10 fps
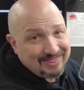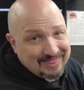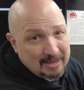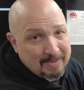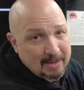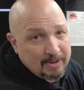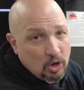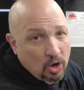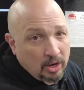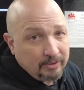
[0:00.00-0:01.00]
they may be
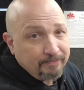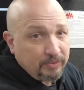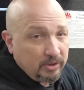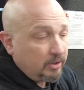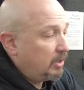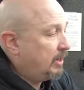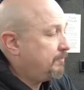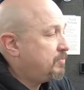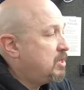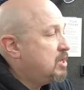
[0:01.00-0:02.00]
gone. All right.
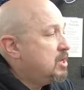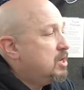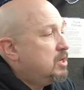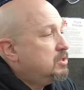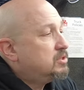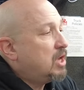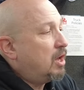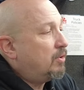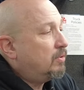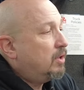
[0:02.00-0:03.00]

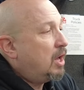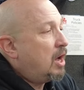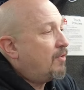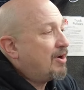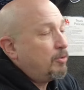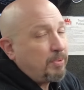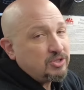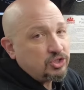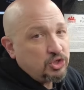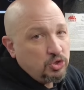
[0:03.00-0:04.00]
So uh, regular
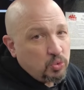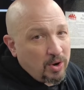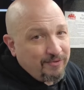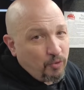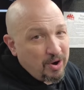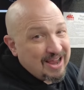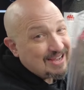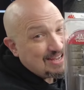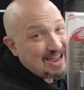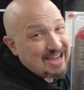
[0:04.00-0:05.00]
price is two hundred twenty-four
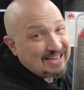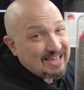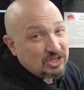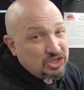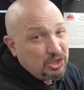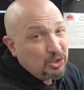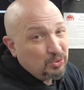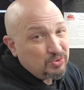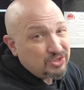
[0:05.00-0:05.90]
ninety-nine. You get two.